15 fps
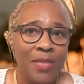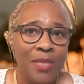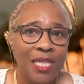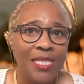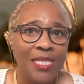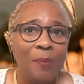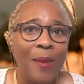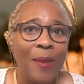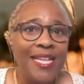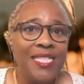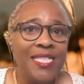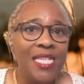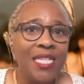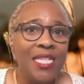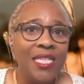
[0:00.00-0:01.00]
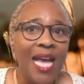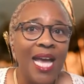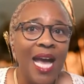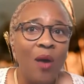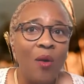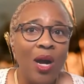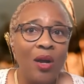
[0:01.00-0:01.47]
Depending on
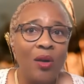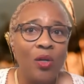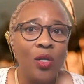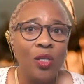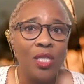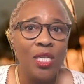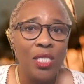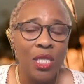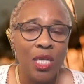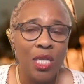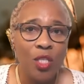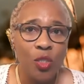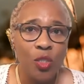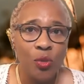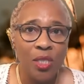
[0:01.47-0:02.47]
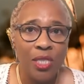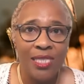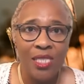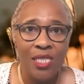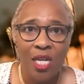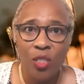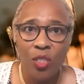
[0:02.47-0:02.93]
how our earliest cultural
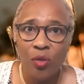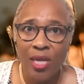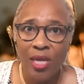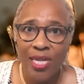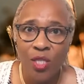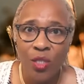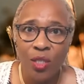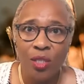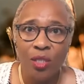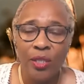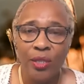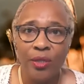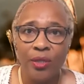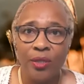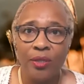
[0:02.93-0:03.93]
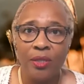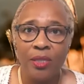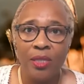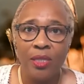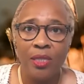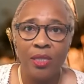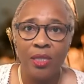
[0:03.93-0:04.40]
indoctrination occurred,
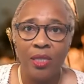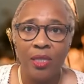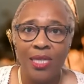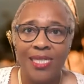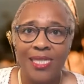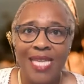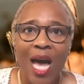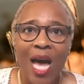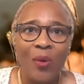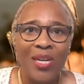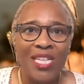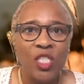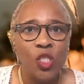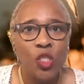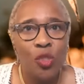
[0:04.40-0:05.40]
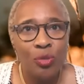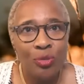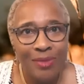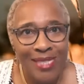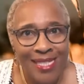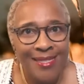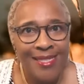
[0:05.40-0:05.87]
is how
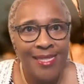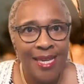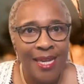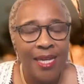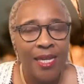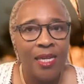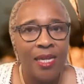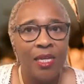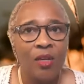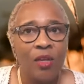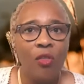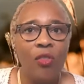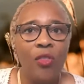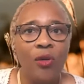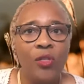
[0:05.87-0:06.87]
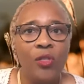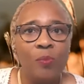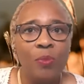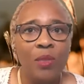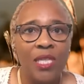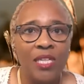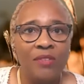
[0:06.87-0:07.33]
intrinsic those
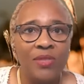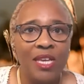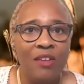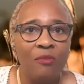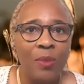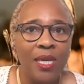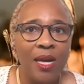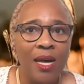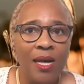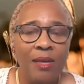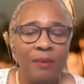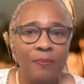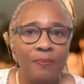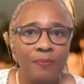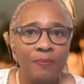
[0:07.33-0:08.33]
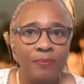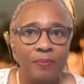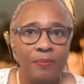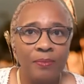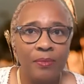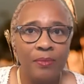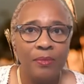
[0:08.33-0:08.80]
beliefs have become
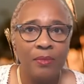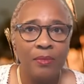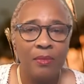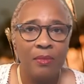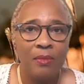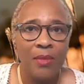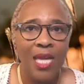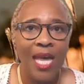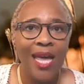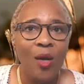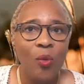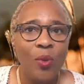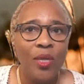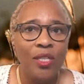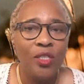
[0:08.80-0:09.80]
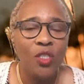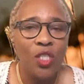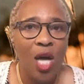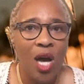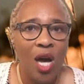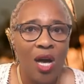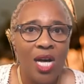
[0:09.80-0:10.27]
how we are
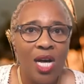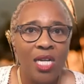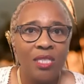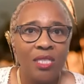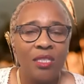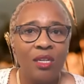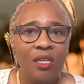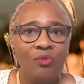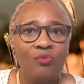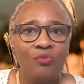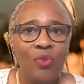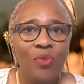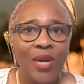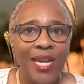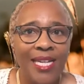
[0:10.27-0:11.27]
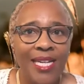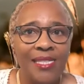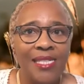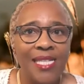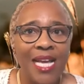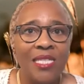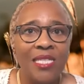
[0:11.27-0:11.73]
taught,
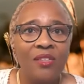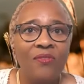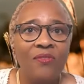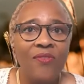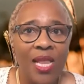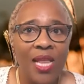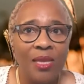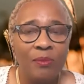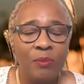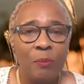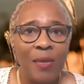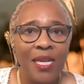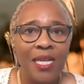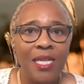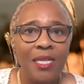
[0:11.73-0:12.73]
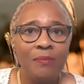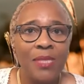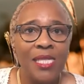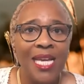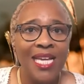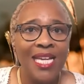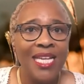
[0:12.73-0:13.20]
raised, and developed becomes
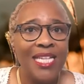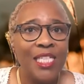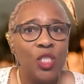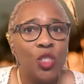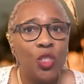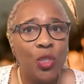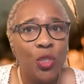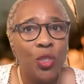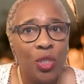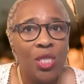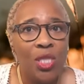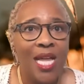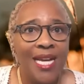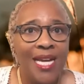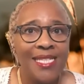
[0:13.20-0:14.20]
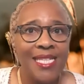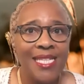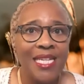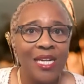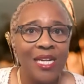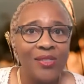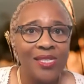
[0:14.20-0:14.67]
internalized
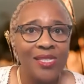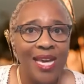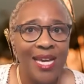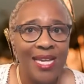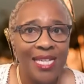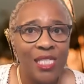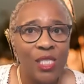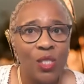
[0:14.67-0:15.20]
in our psyche so